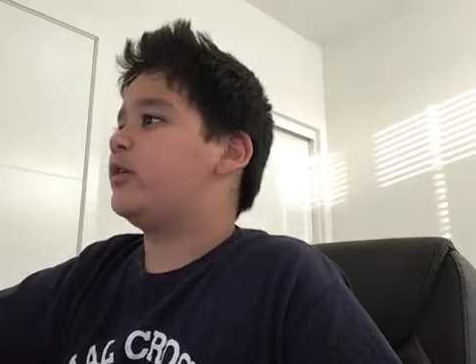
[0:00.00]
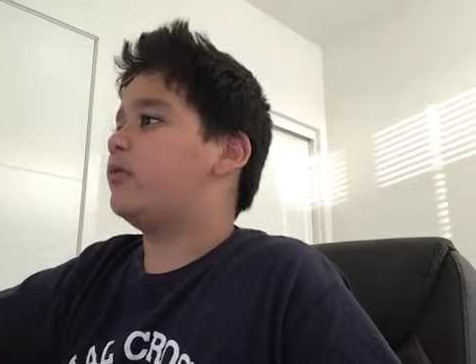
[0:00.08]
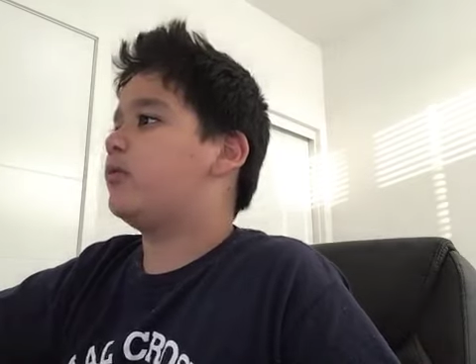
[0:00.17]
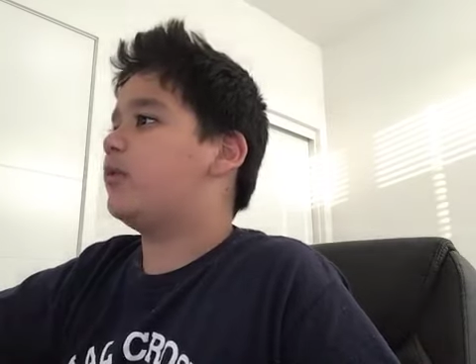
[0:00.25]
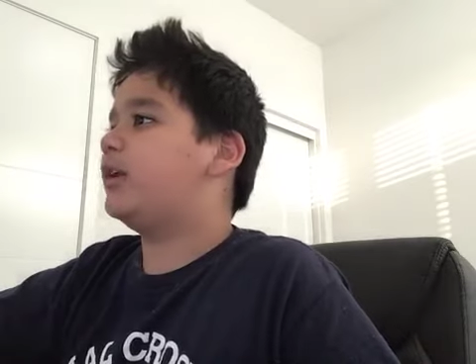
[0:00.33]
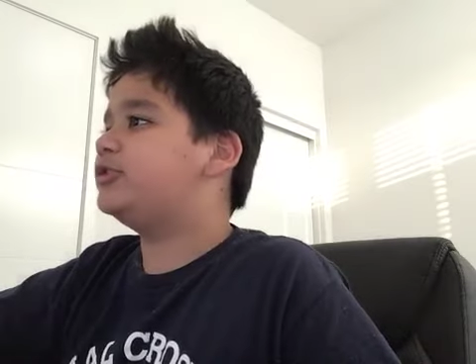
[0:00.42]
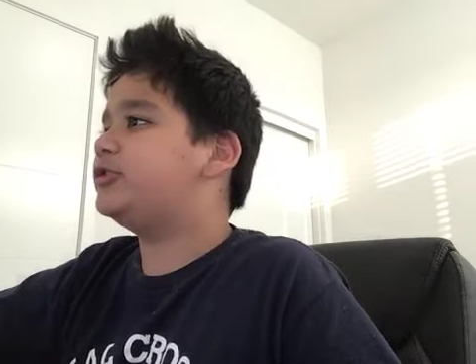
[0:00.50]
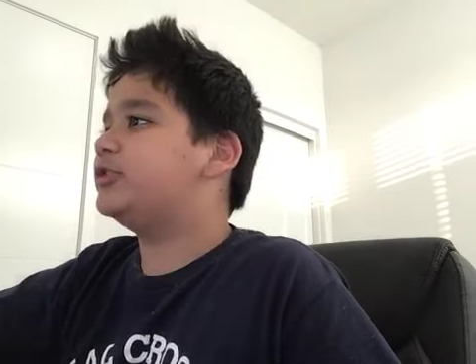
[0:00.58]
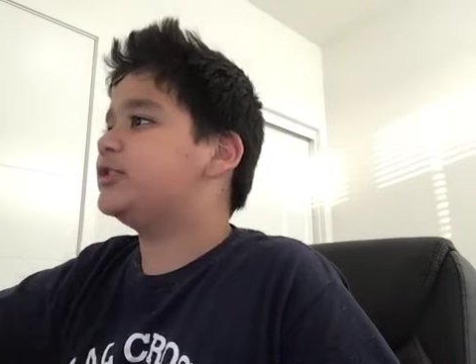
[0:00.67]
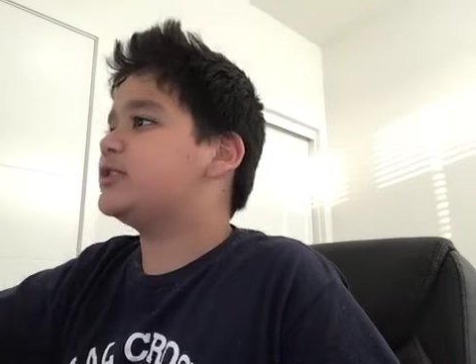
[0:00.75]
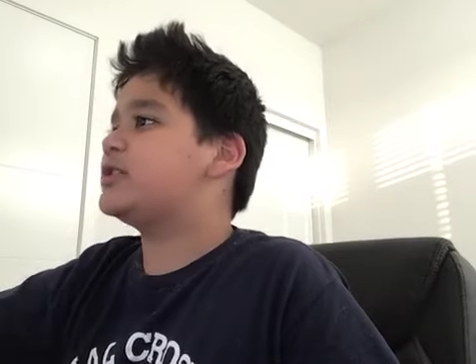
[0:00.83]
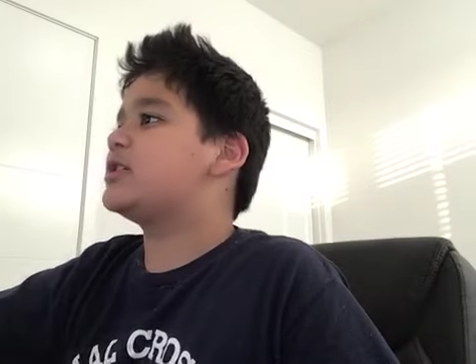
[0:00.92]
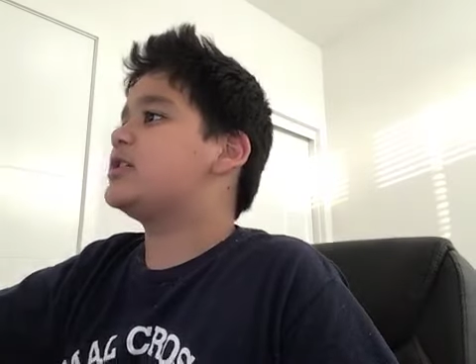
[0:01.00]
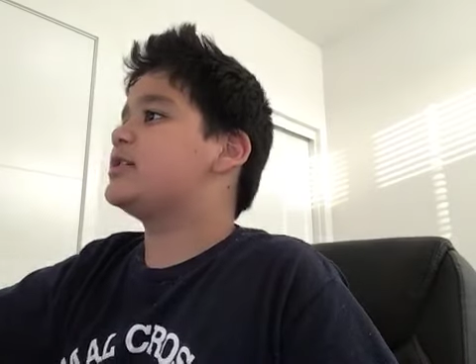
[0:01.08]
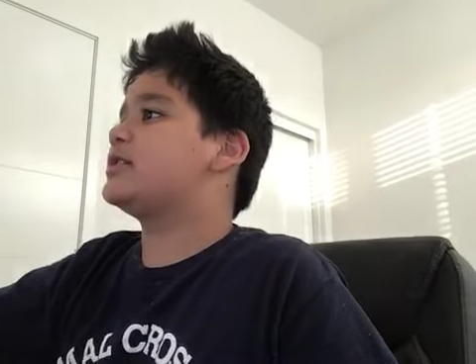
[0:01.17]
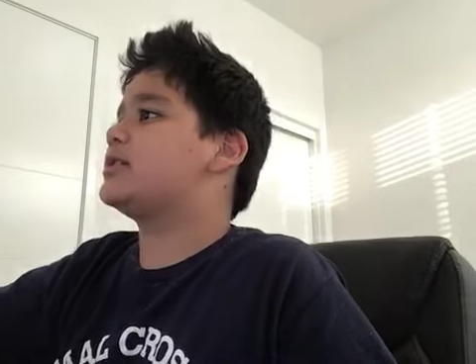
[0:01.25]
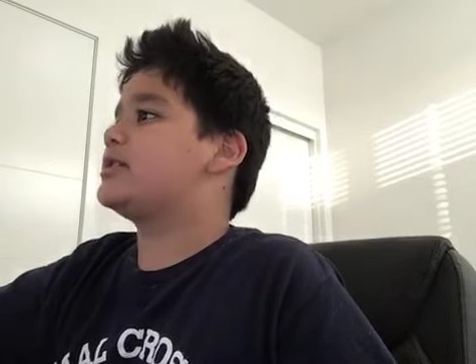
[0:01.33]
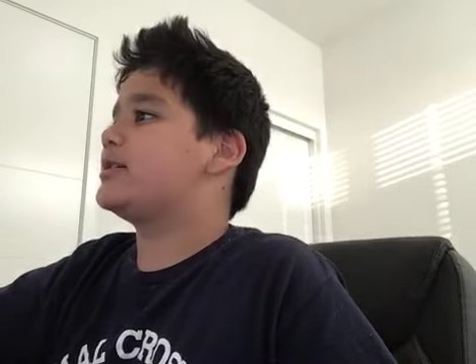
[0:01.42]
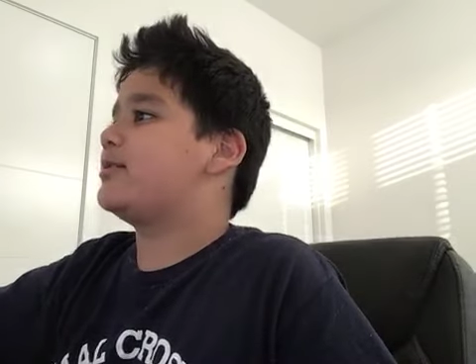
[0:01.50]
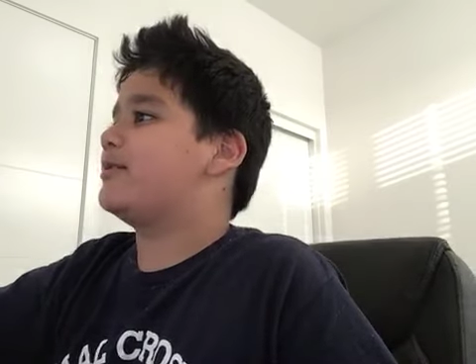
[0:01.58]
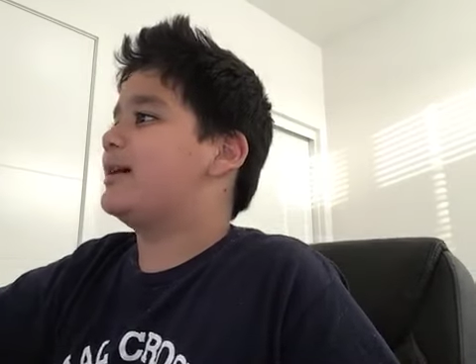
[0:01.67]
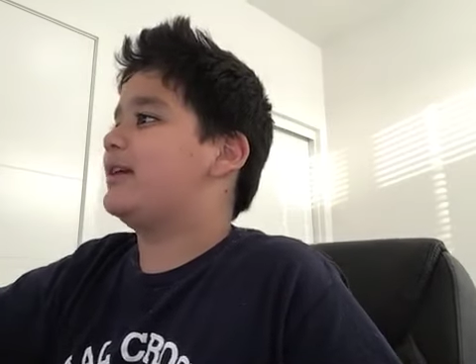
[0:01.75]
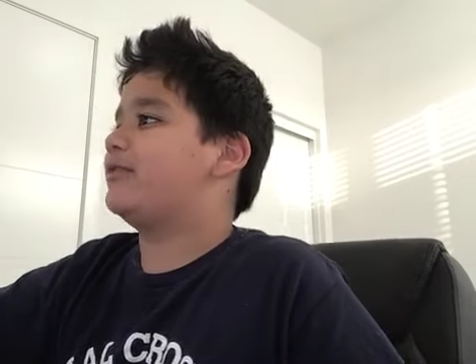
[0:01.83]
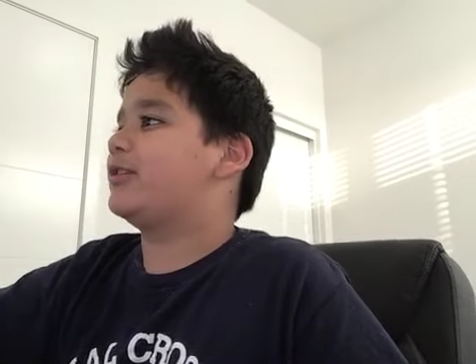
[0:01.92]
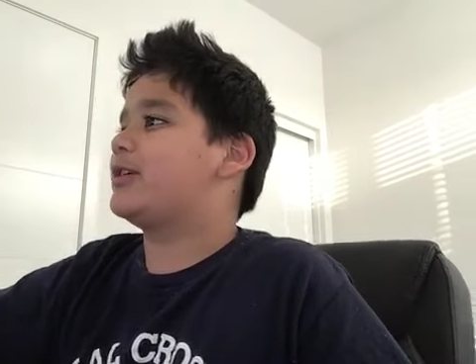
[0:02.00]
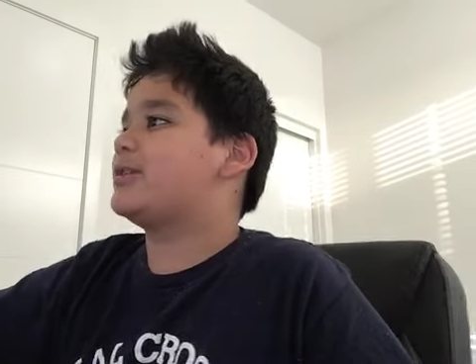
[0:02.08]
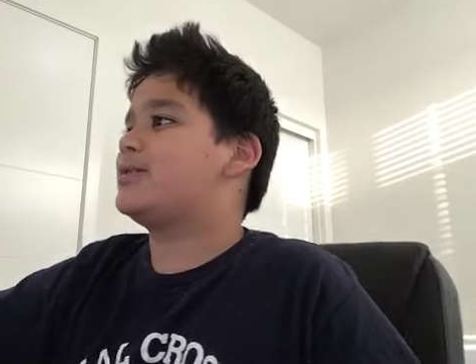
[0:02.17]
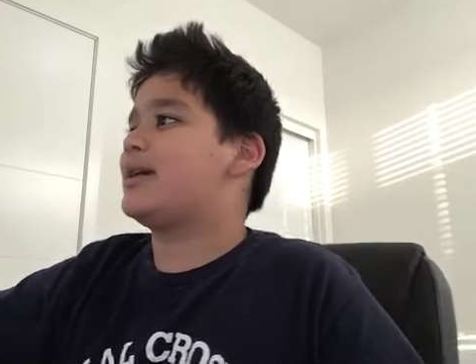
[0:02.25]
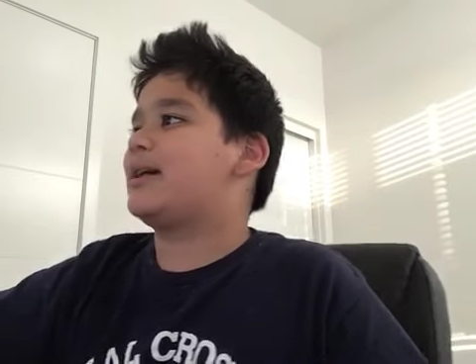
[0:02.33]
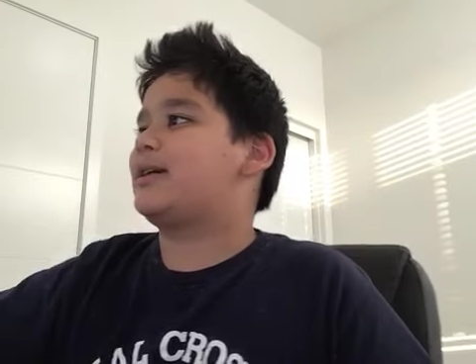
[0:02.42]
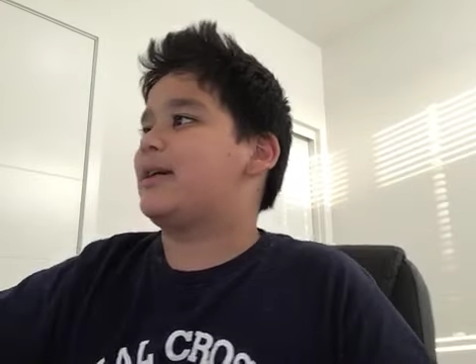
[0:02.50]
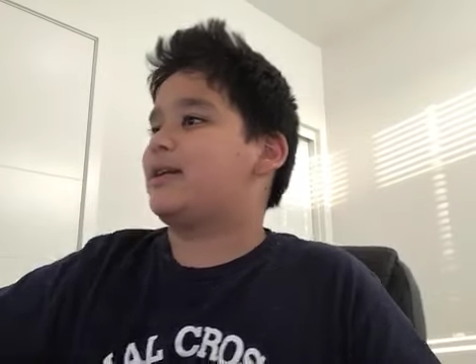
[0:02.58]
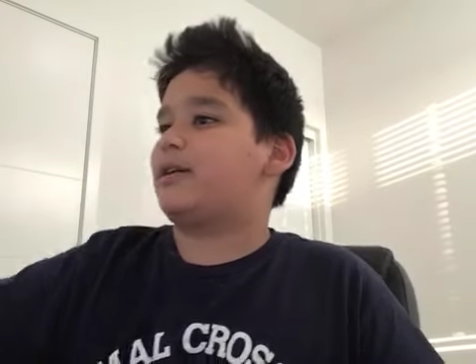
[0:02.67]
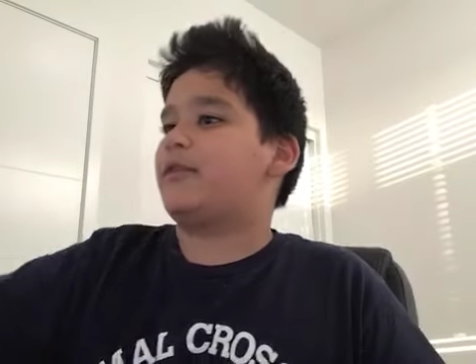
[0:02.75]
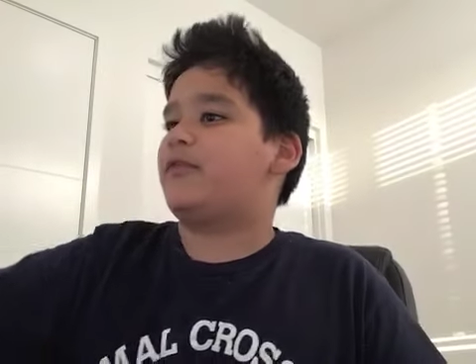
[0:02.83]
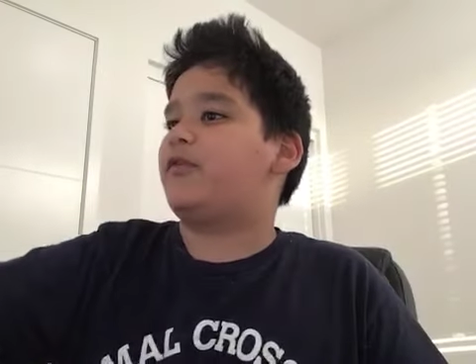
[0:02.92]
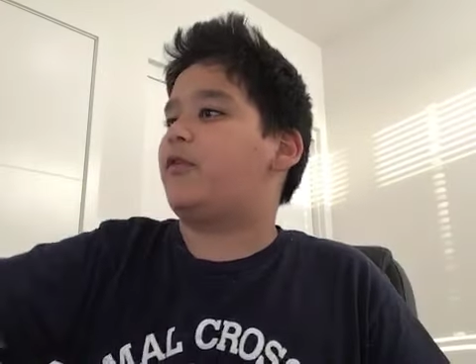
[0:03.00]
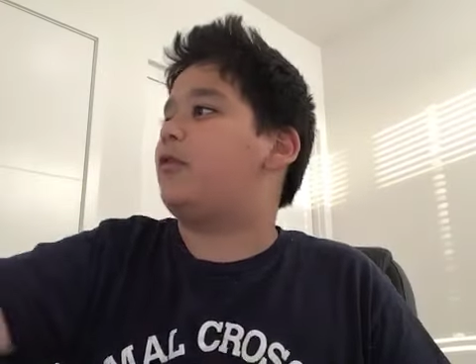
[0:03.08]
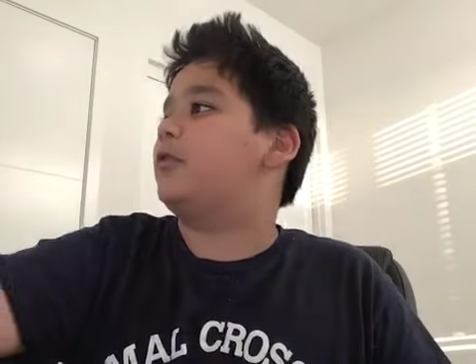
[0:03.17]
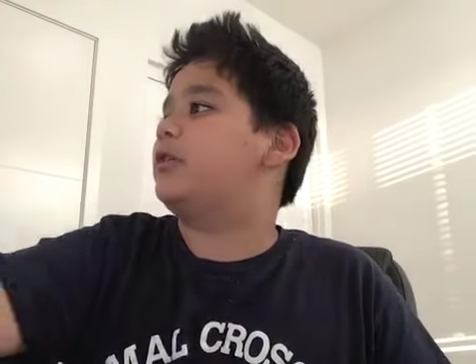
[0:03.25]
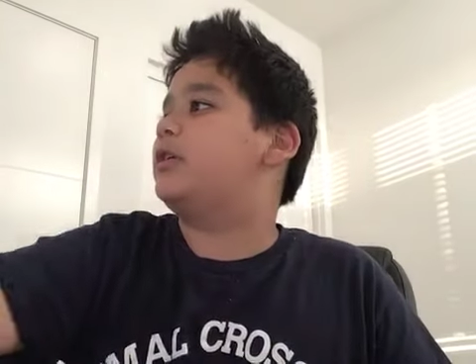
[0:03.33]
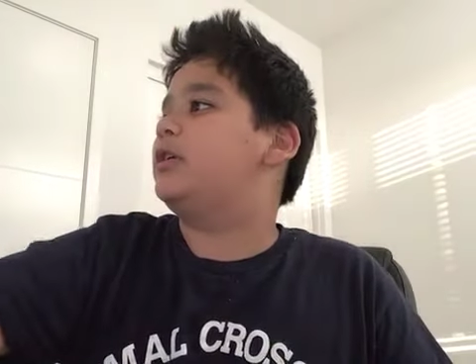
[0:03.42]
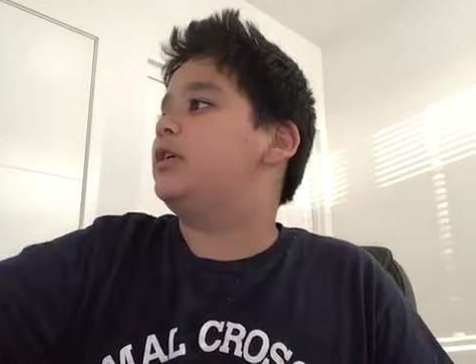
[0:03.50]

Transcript: It wasn't until after a decade in Ford.